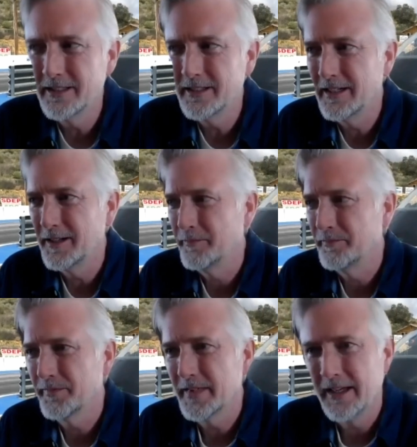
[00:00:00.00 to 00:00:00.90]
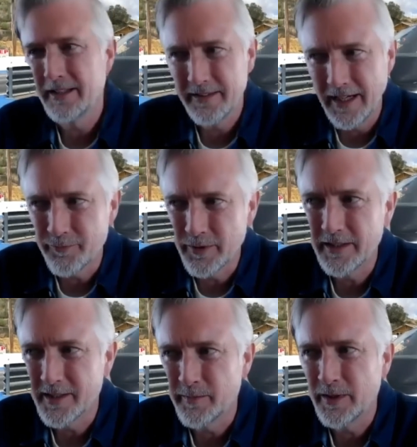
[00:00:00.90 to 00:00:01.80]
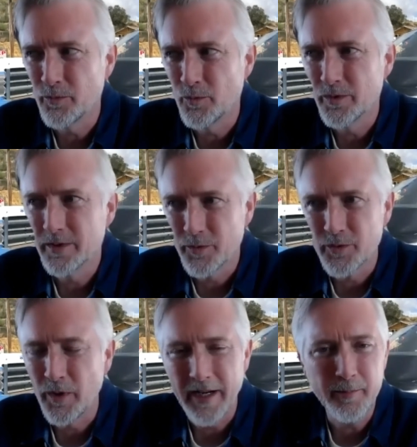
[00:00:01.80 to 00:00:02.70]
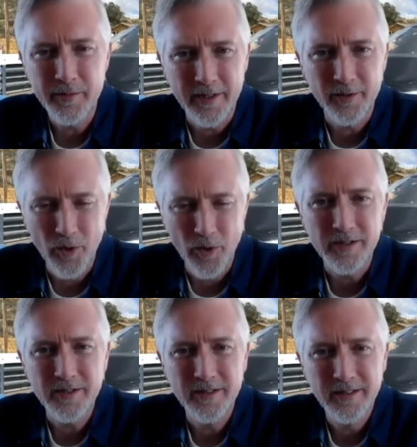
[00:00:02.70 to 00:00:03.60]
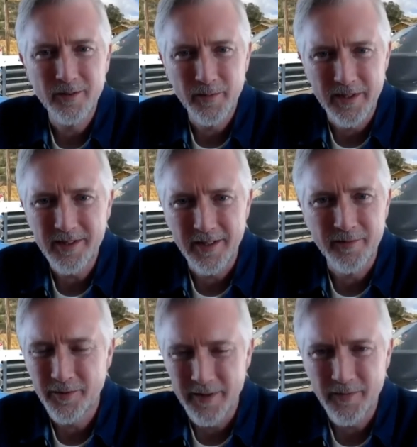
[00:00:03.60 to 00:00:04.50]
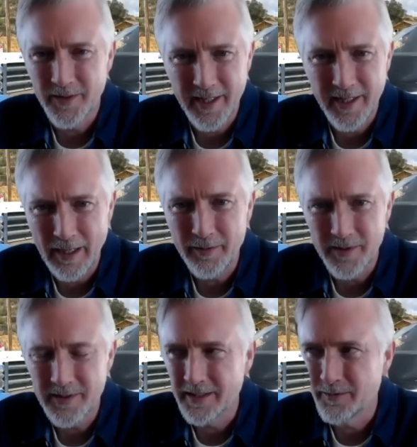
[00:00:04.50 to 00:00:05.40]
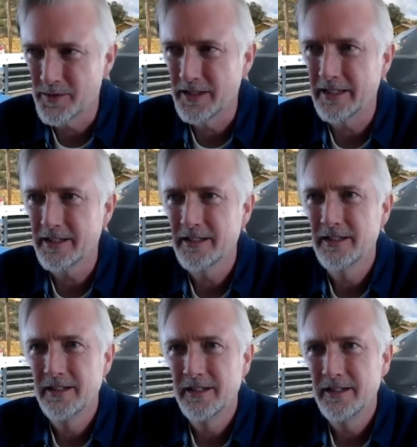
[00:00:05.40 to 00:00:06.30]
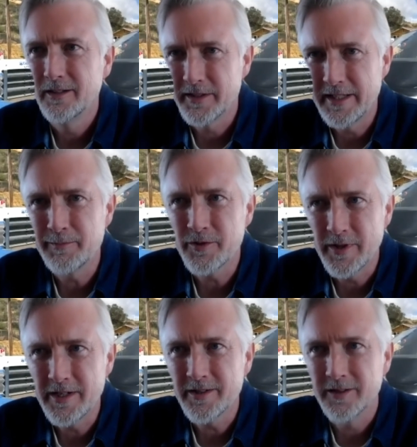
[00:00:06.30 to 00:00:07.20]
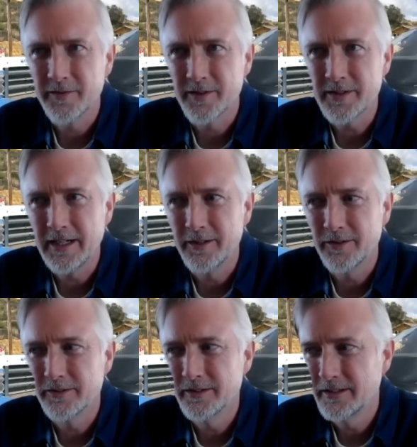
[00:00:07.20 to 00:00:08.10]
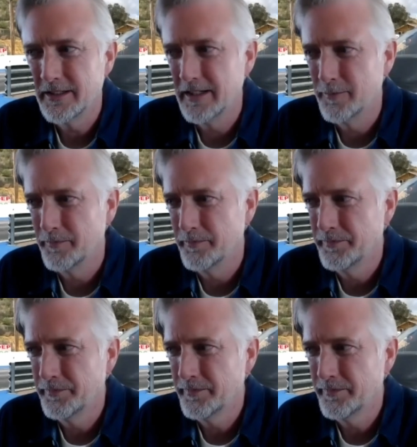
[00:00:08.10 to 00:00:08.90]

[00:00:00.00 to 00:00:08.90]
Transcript: And that really, to me, was what Aptera was when Steve and Chris first came out with this thing. It was a demonstration of just how kind